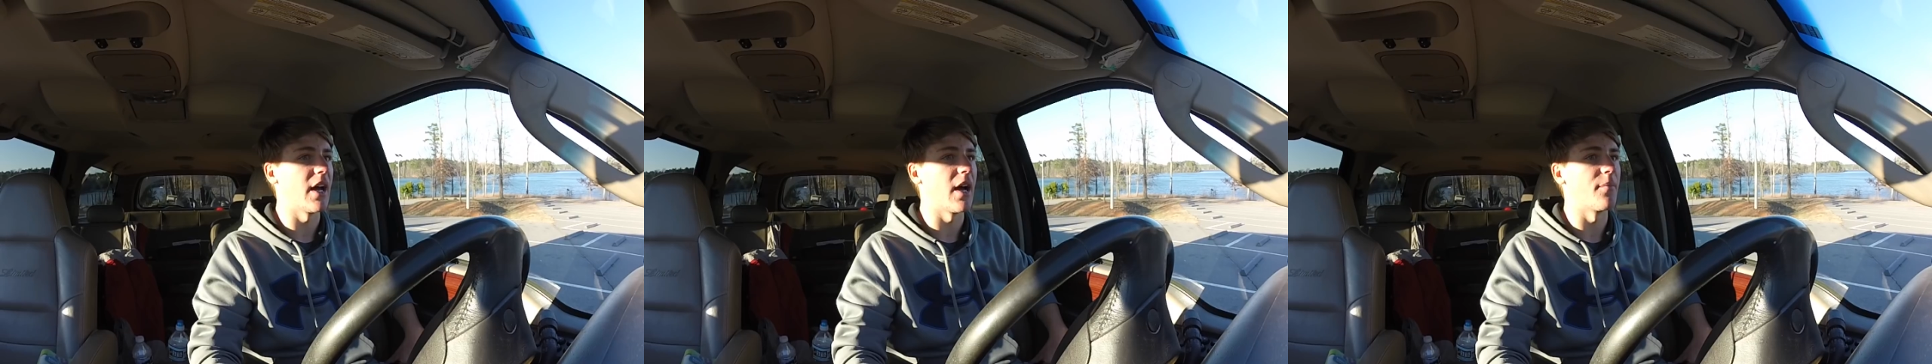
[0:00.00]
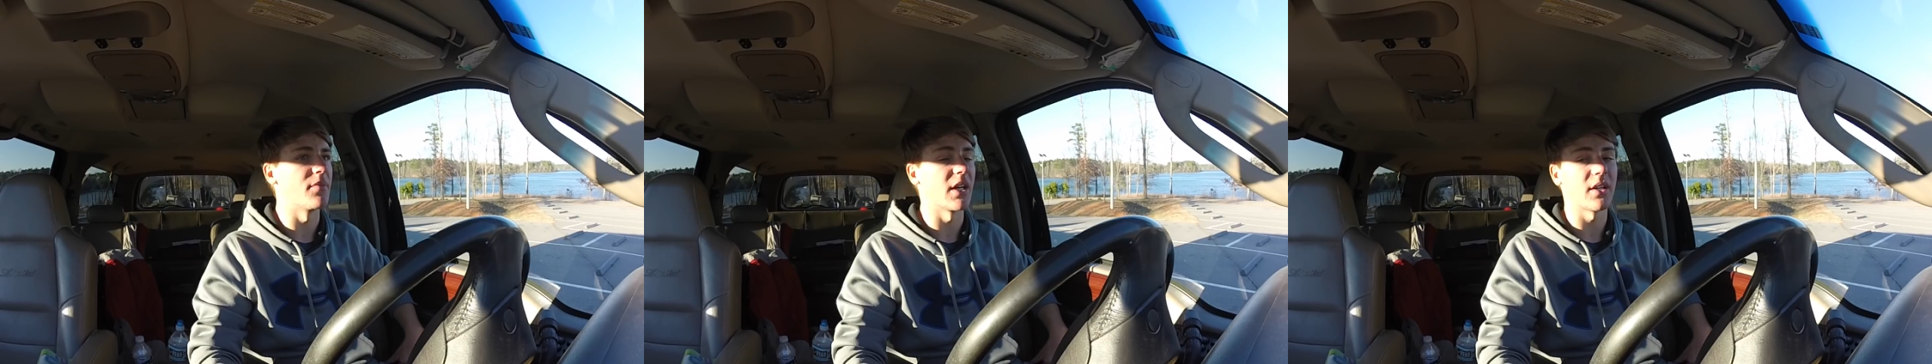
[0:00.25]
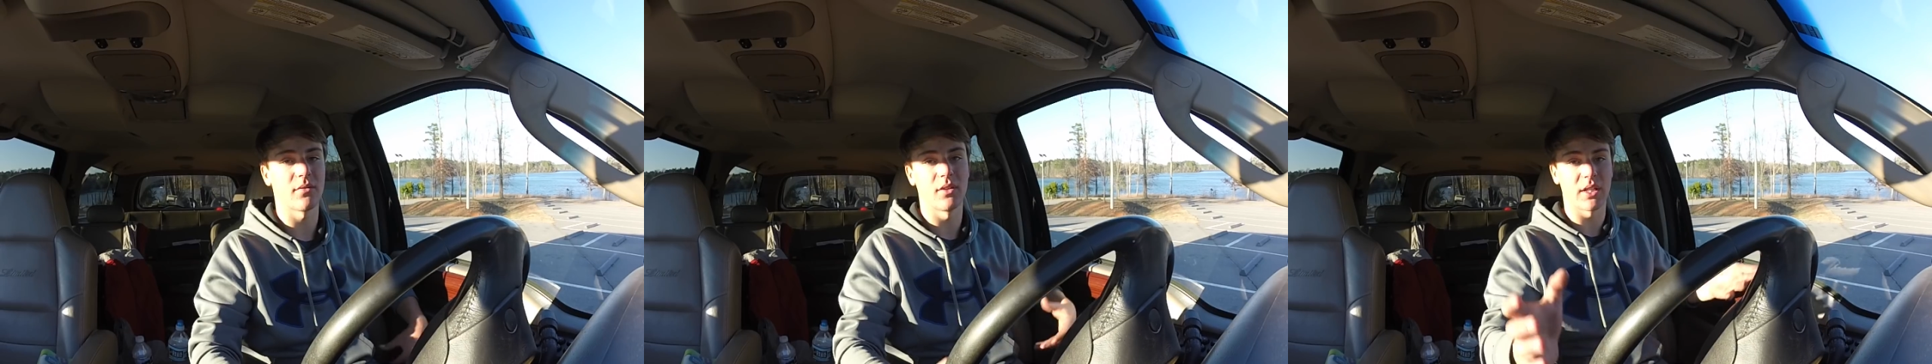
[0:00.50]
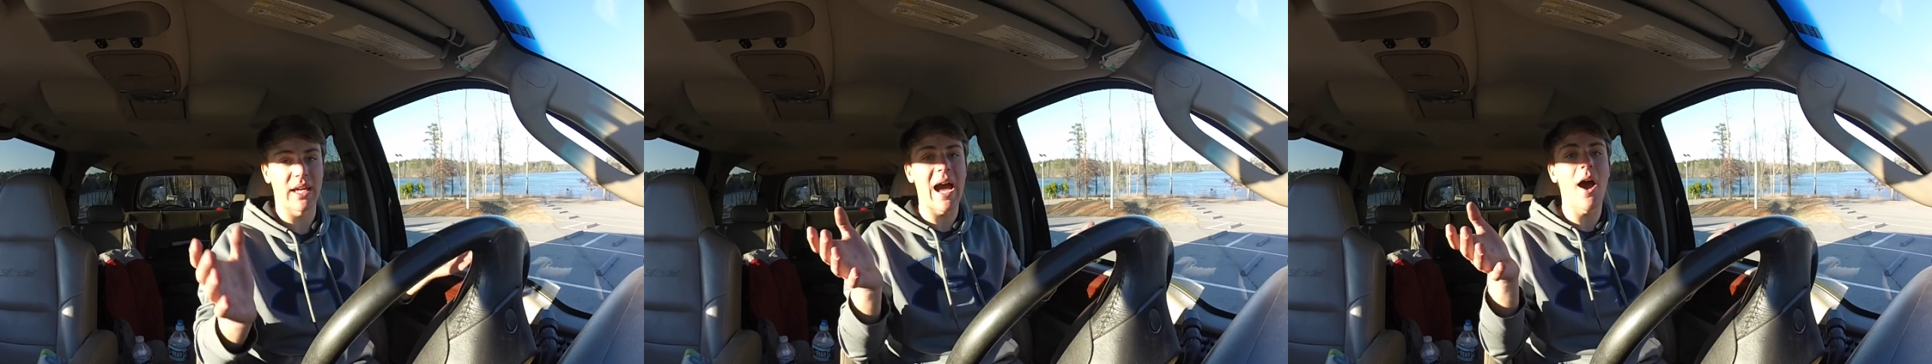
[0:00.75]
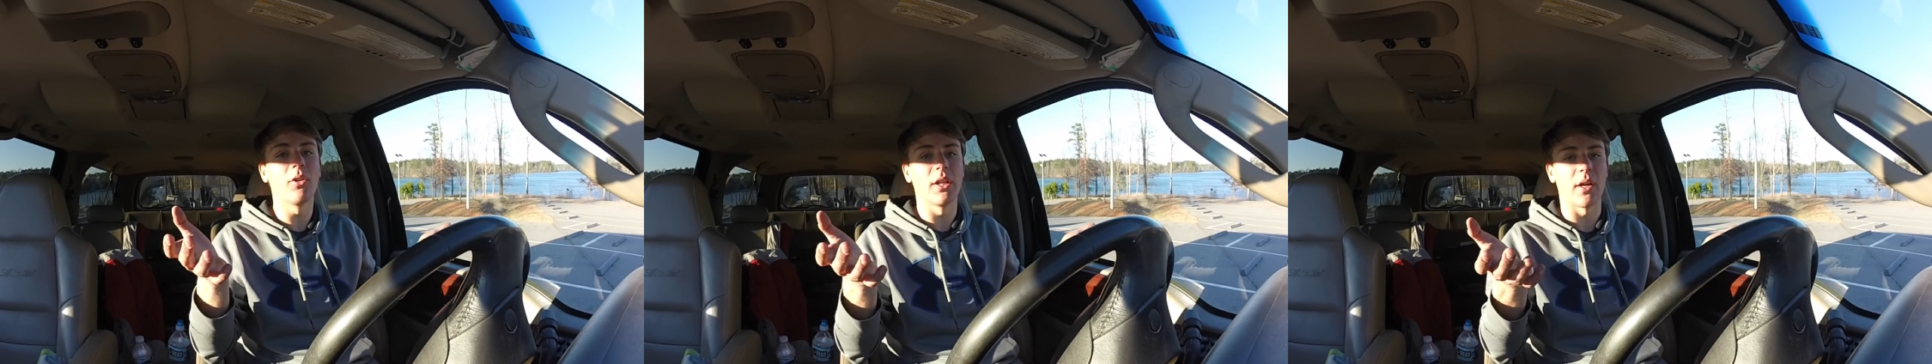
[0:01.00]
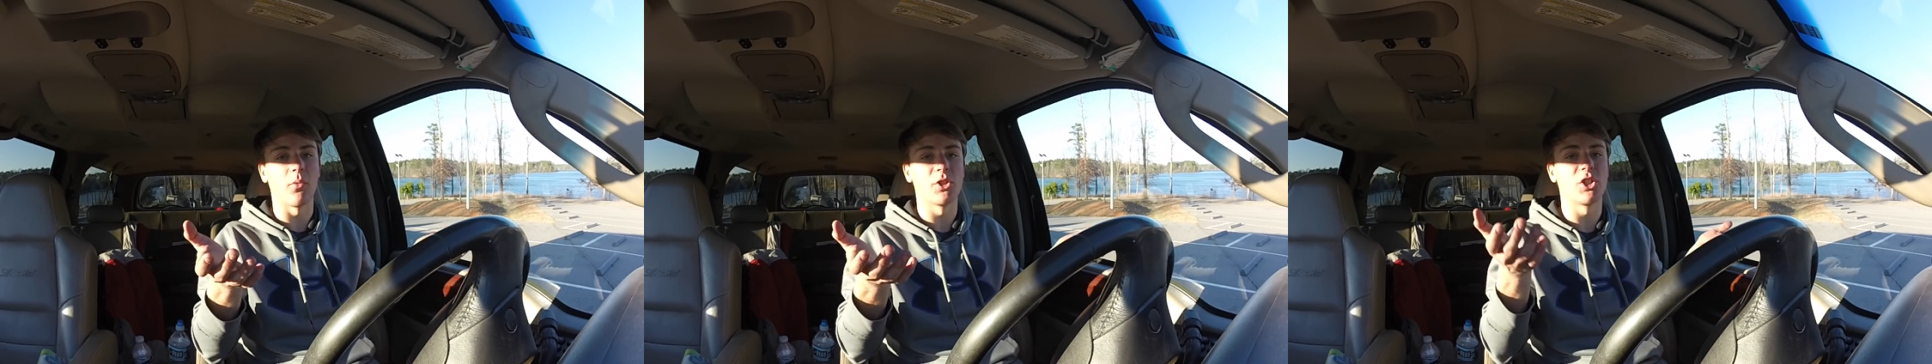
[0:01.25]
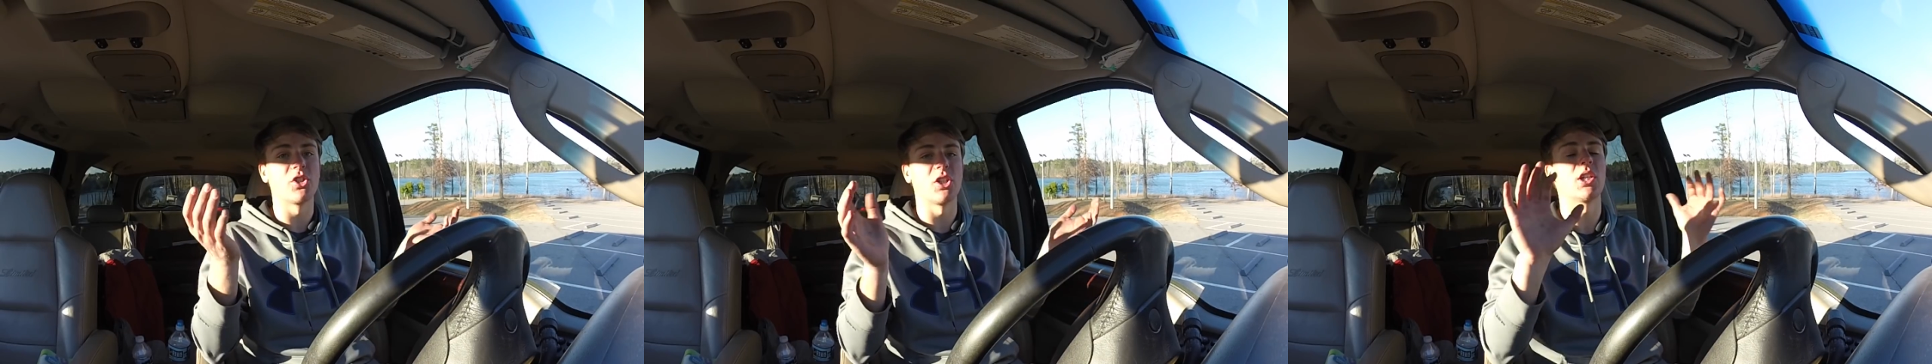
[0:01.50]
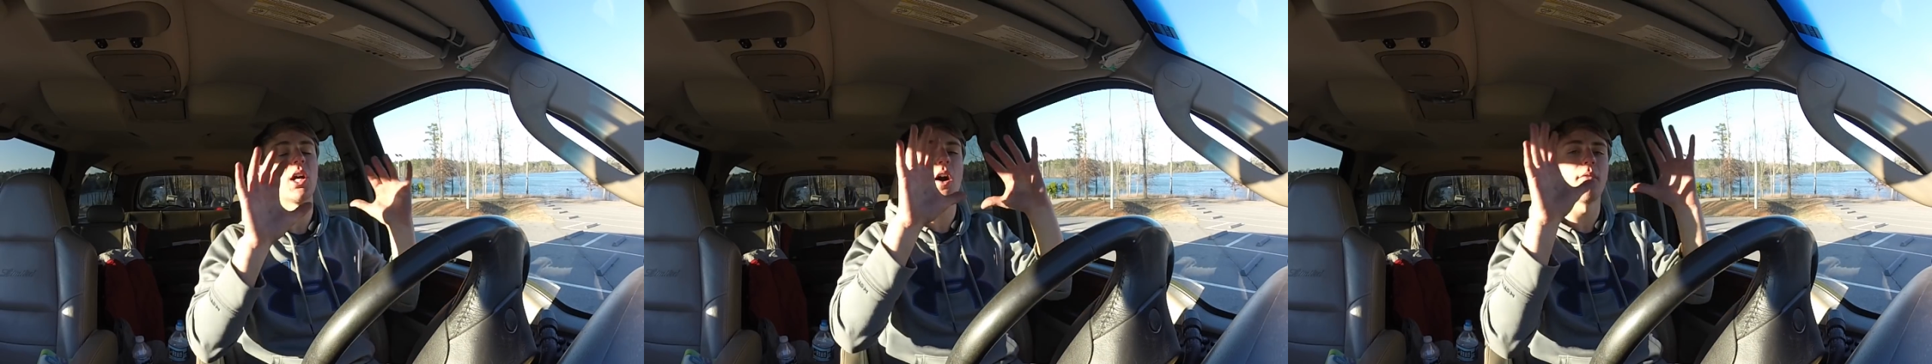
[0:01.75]
the cowling, which is
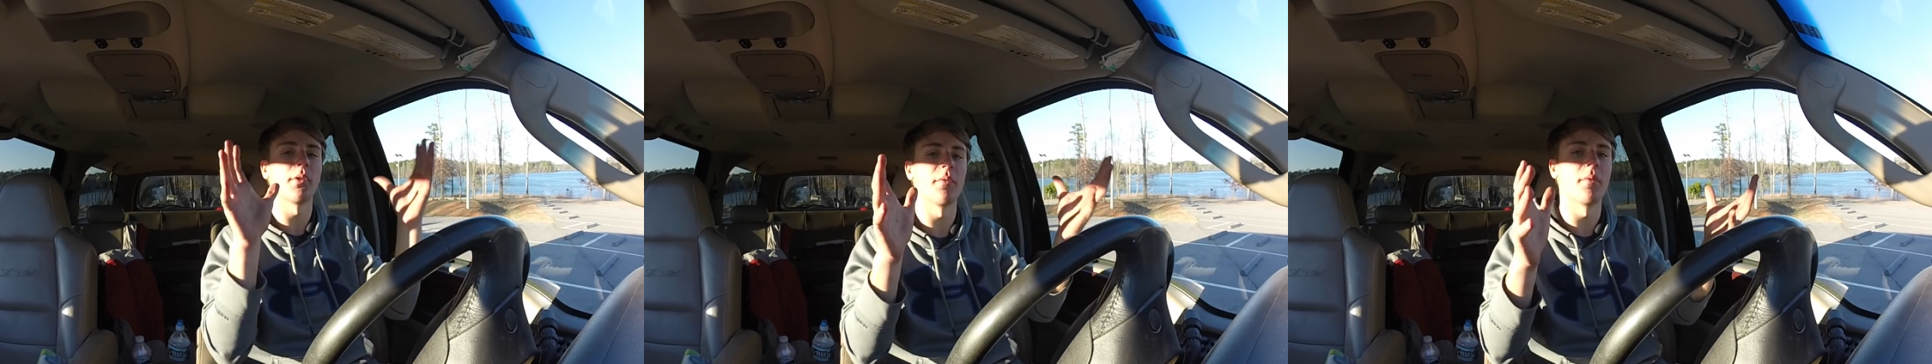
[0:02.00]
the cover